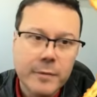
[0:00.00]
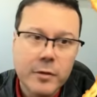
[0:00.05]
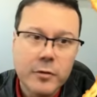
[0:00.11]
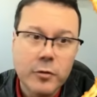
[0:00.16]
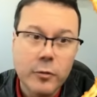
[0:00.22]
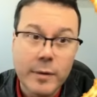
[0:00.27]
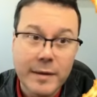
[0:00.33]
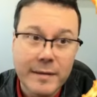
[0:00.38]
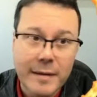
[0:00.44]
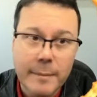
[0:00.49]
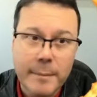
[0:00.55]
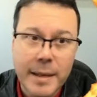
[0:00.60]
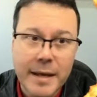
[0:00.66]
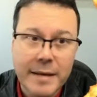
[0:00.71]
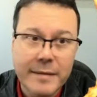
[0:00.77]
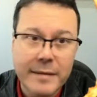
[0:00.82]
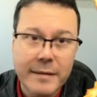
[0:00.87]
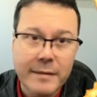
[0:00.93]
So it's
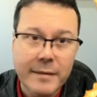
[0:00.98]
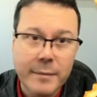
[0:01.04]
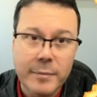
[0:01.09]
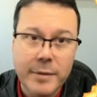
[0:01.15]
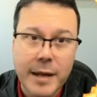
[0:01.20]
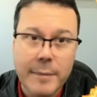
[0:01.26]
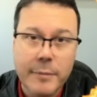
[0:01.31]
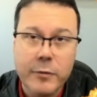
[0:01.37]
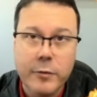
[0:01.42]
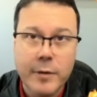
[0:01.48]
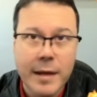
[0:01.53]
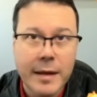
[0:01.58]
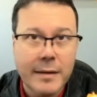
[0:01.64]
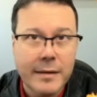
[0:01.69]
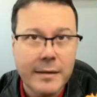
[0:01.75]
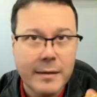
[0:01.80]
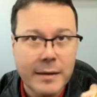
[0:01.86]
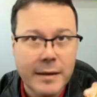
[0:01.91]
amazing. Sometimes you
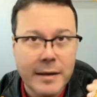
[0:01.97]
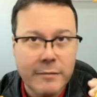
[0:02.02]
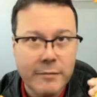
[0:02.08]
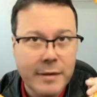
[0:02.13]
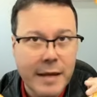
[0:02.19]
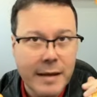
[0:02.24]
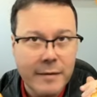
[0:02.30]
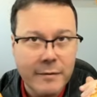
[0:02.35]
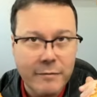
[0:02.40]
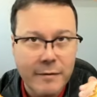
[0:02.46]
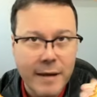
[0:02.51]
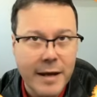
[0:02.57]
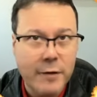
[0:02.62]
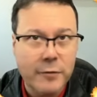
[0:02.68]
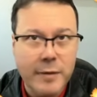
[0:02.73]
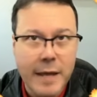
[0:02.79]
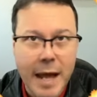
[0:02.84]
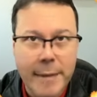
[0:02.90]
can give that
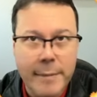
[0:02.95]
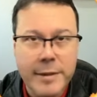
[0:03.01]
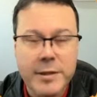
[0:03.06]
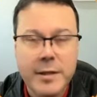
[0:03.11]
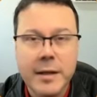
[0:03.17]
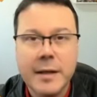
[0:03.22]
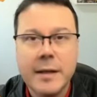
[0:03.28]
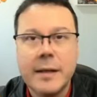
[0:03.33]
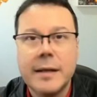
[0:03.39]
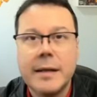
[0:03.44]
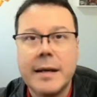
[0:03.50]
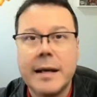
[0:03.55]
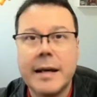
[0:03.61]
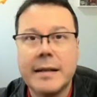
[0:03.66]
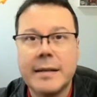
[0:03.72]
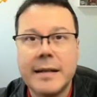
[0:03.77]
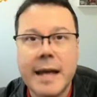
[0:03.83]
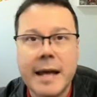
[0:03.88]
final damage
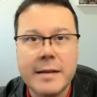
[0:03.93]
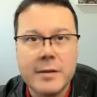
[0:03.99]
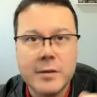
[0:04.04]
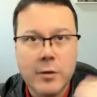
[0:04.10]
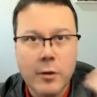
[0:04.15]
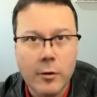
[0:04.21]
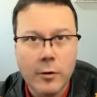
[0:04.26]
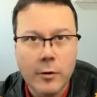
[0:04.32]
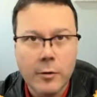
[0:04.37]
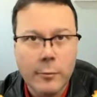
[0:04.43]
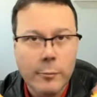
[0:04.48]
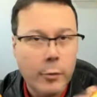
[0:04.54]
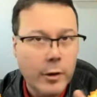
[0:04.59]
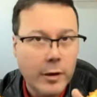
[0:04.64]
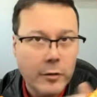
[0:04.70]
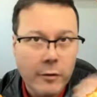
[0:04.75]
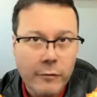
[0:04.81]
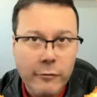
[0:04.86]
and get your
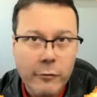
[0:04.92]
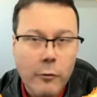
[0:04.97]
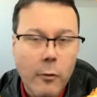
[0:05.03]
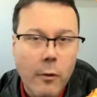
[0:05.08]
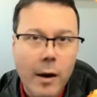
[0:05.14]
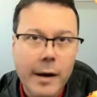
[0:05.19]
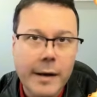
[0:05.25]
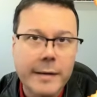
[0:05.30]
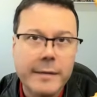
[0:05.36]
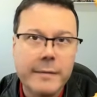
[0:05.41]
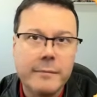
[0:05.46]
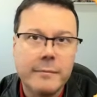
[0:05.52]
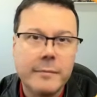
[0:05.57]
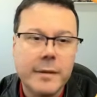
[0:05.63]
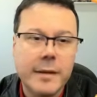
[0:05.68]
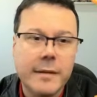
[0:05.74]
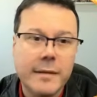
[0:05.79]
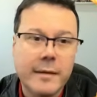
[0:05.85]
opponent off guard.
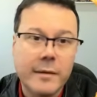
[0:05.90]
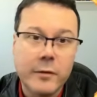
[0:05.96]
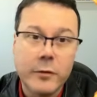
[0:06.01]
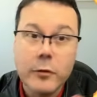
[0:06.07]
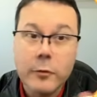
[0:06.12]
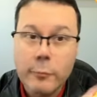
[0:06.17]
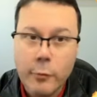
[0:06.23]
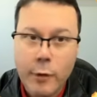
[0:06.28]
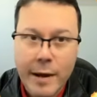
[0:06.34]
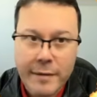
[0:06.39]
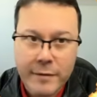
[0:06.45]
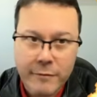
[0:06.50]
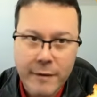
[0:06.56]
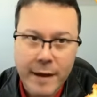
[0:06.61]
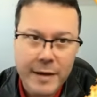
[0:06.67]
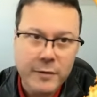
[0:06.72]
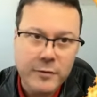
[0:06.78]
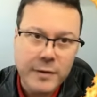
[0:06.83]
It's a surprise
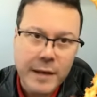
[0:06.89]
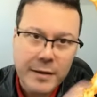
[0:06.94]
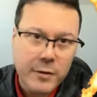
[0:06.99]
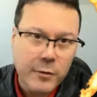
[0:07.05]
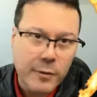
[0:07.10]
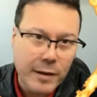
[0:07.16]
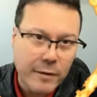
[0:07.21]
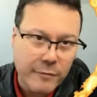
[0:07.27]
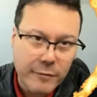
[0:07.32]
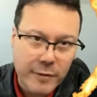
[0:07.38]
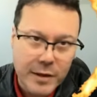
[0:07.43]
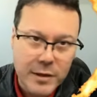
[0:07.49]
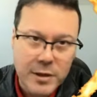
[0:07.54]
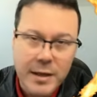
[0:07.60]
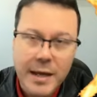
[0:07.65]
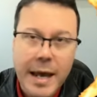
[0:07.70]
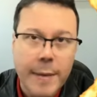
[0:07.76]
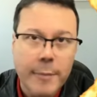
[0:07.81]
factor that you can
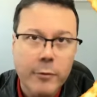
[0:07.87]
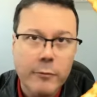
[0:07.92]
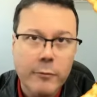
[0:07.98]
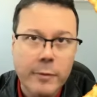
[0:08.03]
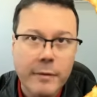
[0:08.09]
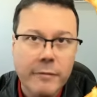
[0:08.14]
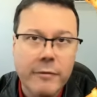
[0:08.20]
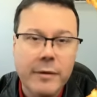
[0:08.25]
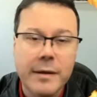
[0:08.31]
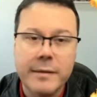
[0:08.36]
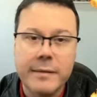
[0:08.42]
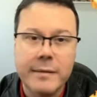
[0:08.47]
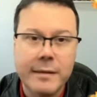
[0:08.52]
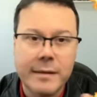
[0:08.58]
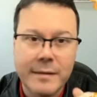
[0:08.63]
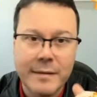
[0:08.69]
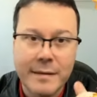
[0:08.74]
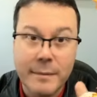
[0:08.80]
finish a game with it.
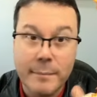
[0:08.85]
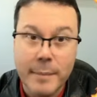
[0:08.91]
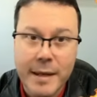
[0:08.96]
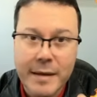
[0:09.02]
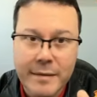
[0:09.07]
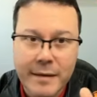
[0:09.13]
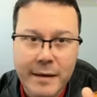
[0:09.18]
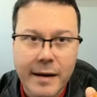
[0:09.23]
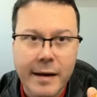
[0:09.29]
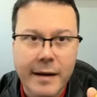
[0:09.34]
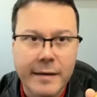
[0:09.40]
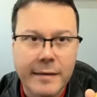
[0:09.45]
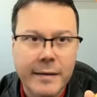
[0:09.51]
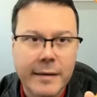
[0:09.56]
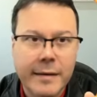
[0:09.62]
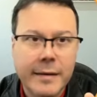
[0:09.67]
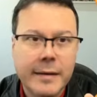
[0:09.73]
It's an amazing card.